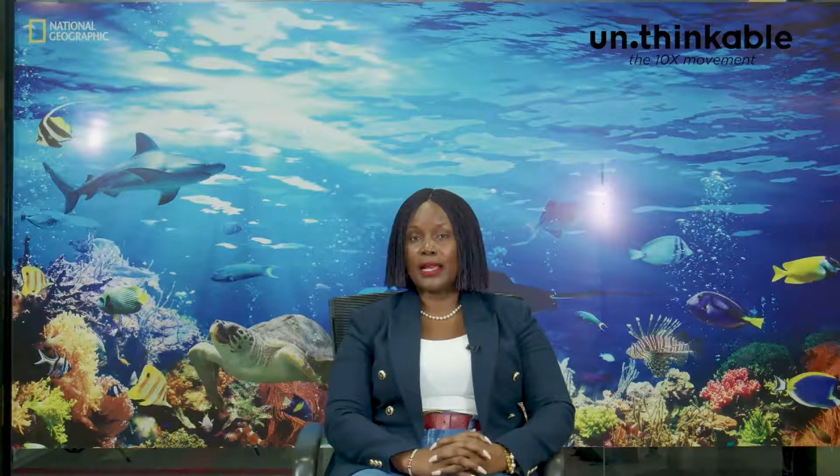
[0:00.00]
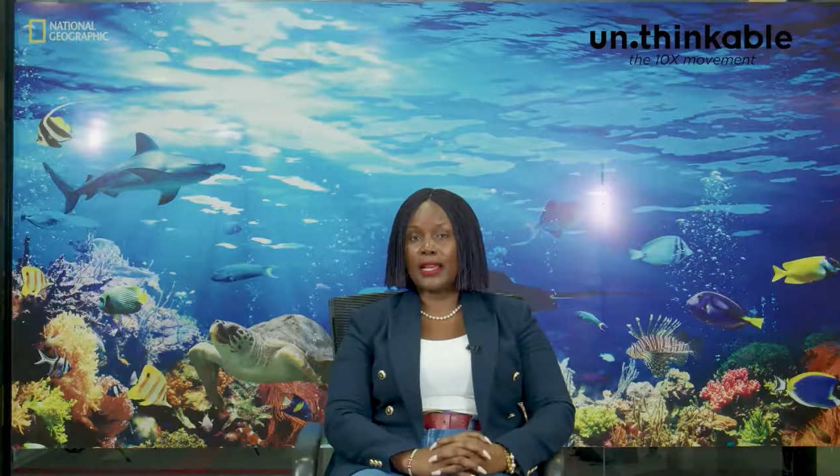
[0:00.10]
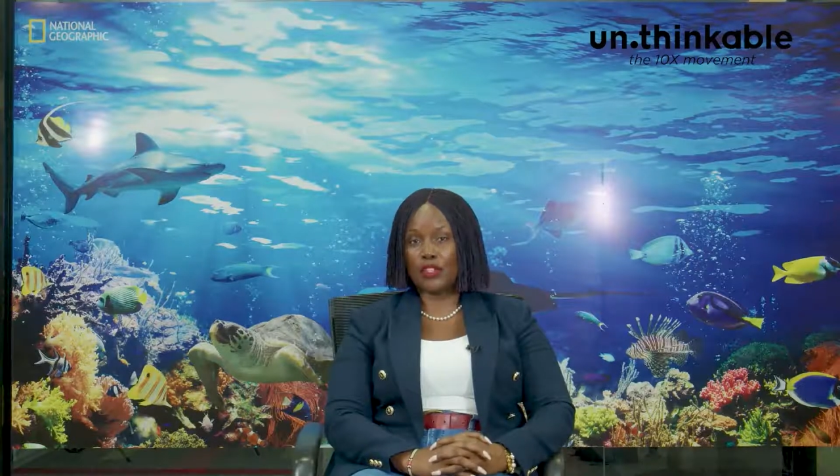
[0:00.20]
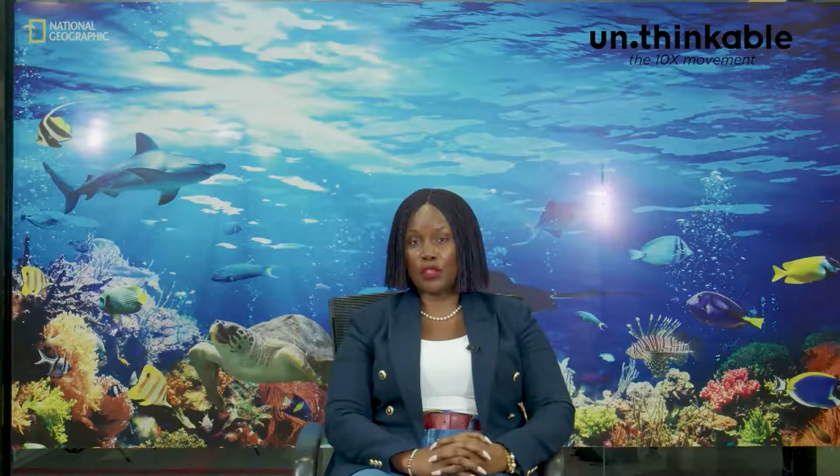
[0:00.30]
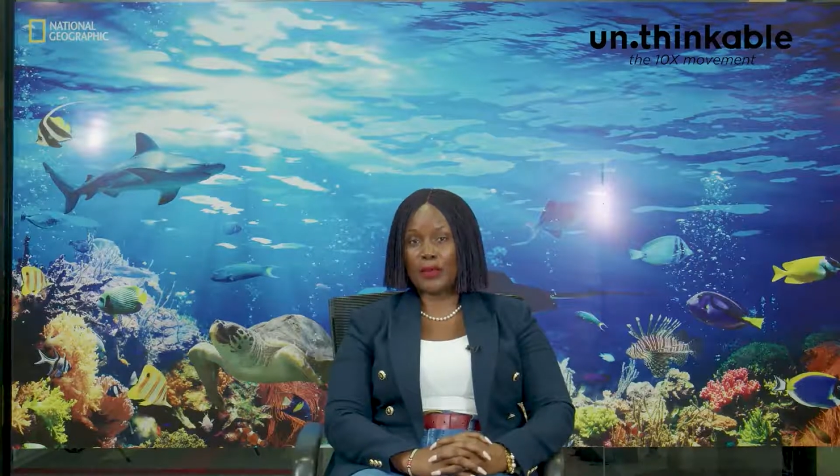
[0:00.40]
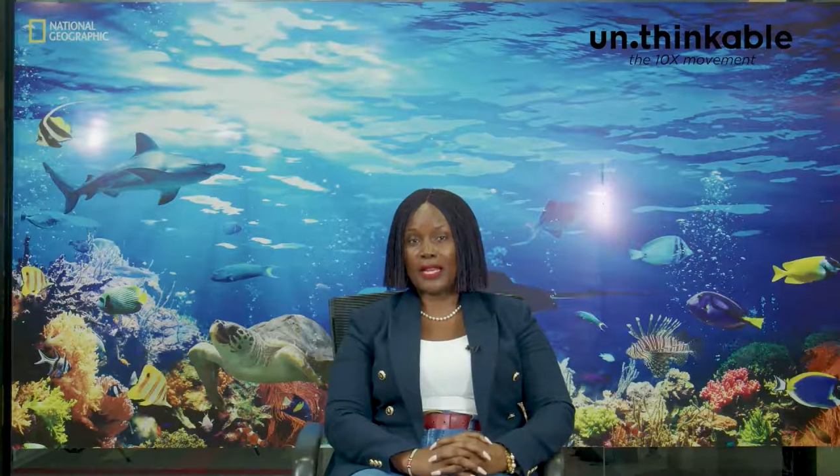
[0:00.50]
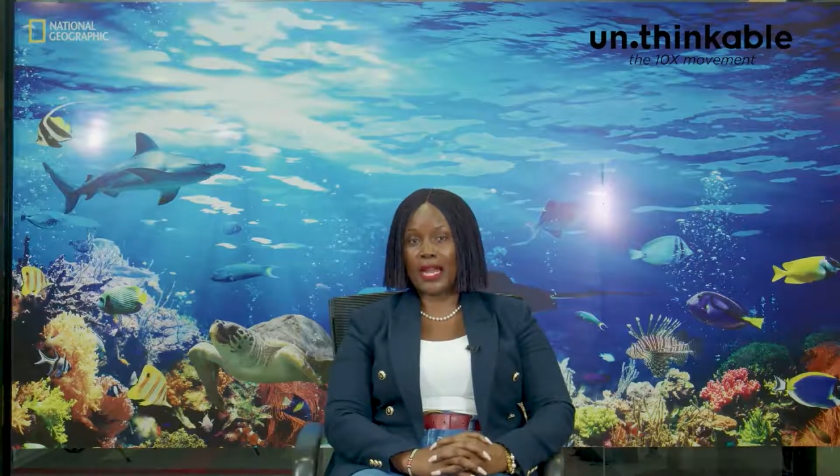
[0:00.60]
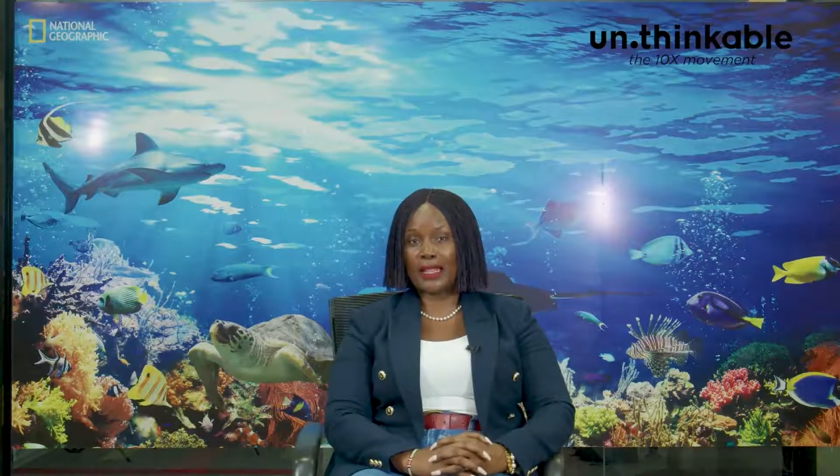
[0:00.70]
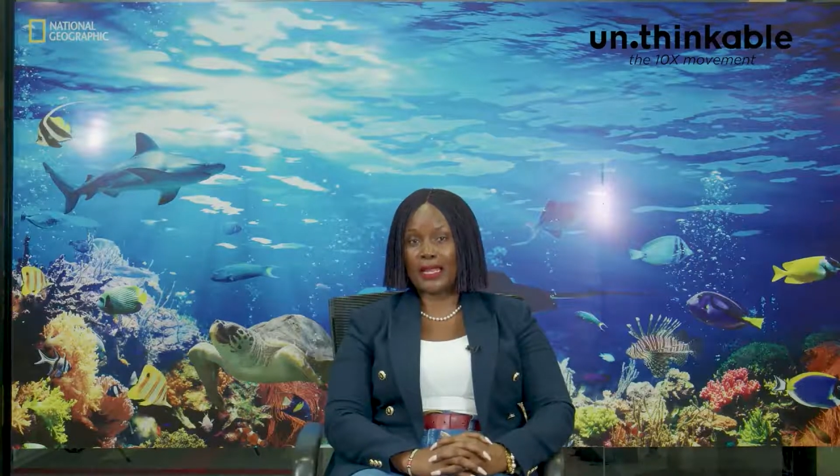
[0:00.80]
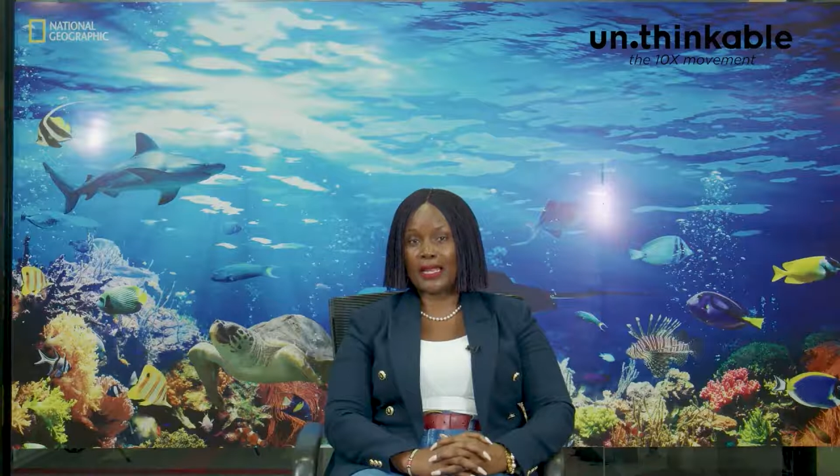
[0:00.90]
and so many
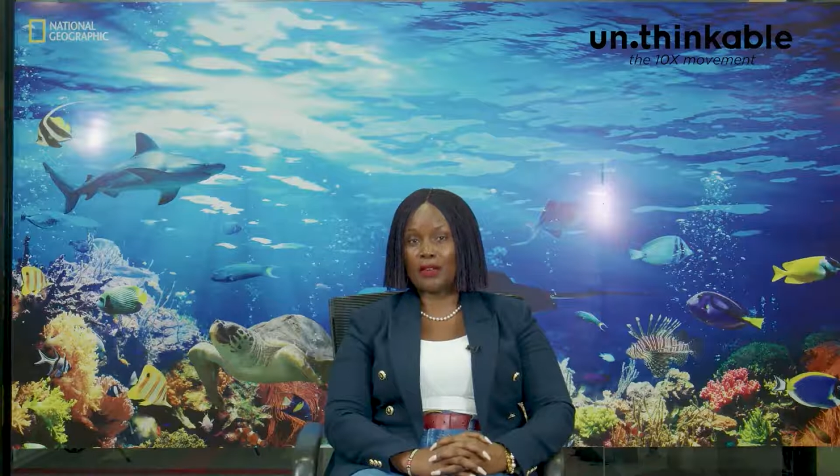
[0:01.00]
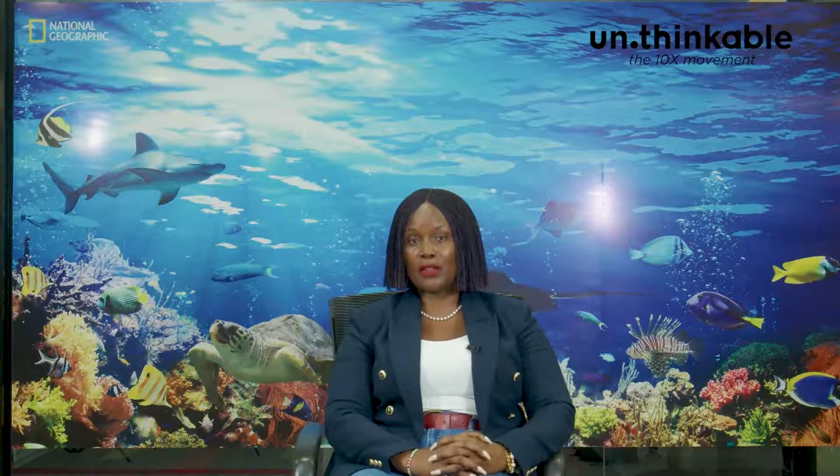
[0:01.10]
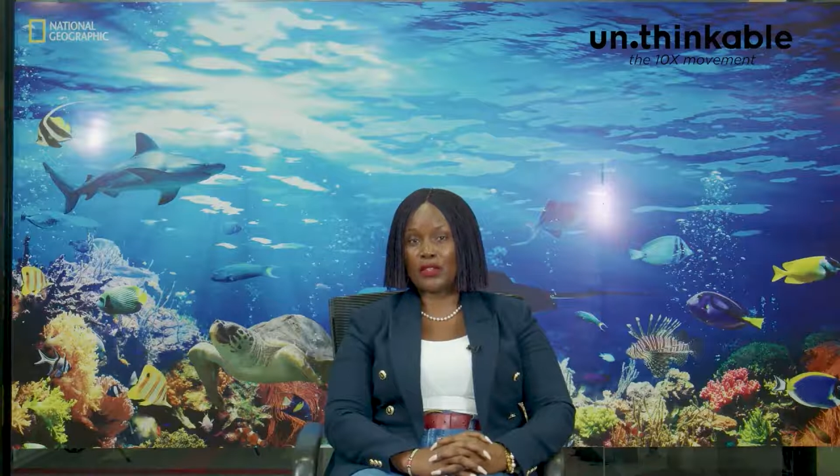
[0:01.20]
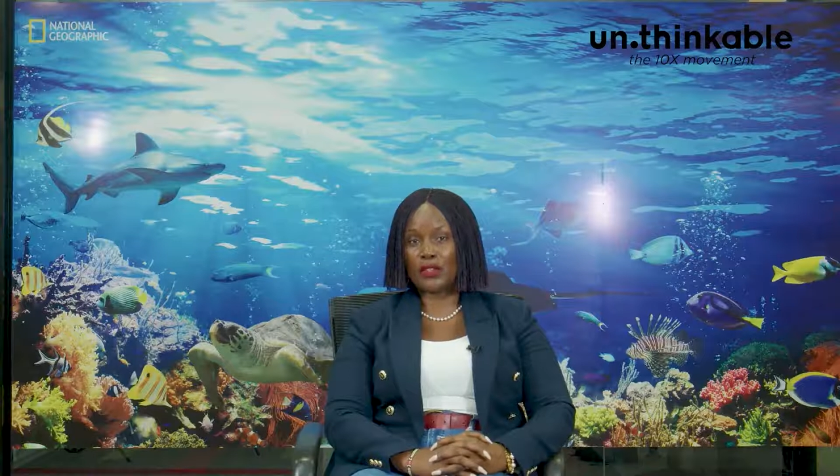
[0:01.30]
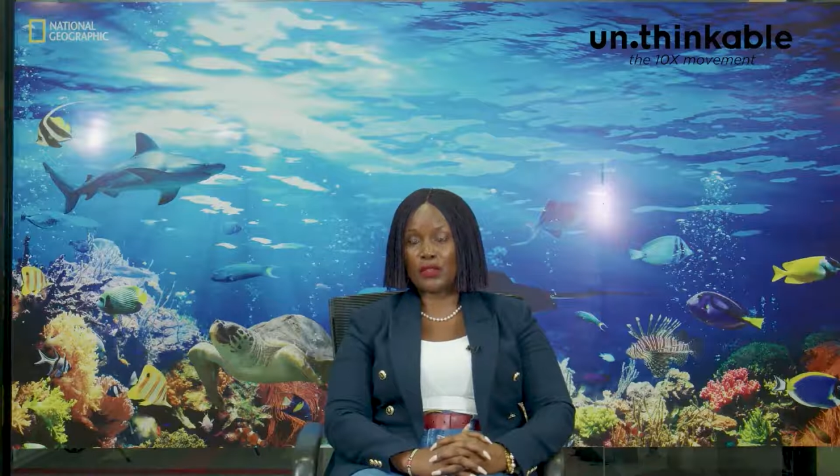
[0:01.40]
other areas.